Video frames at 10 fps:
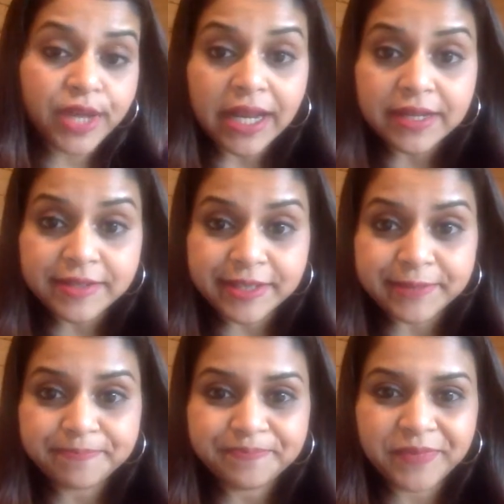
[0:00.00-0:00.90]
reality
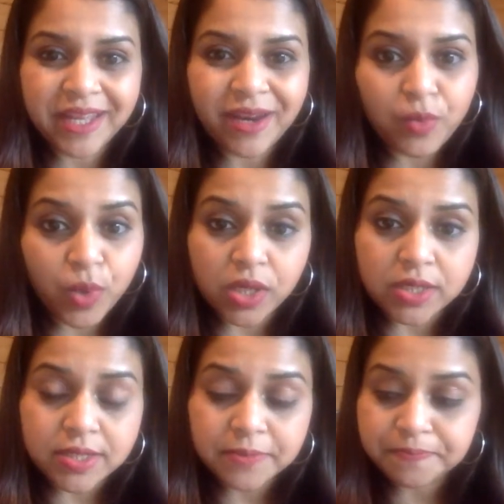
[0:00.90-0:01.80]
and our world.